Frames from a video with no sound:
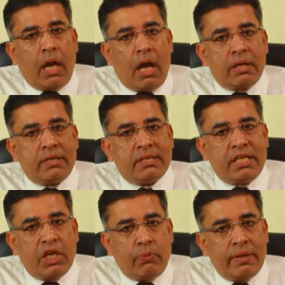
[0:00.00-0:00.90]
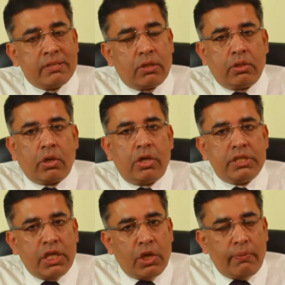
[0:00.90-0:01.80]
are the sequence or the
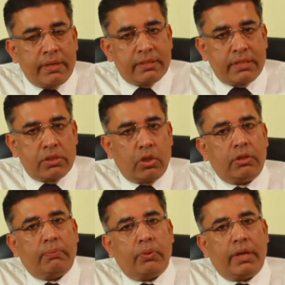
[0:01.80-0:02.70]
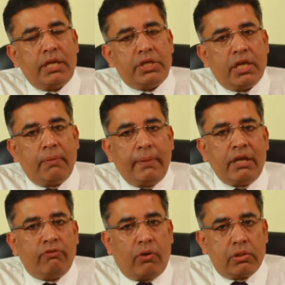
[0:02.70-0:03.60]
consequences or the potential
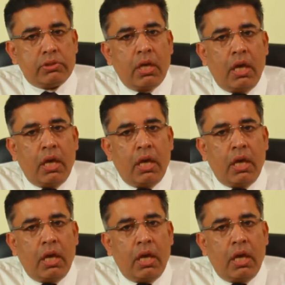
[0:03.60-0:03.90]
pitfalls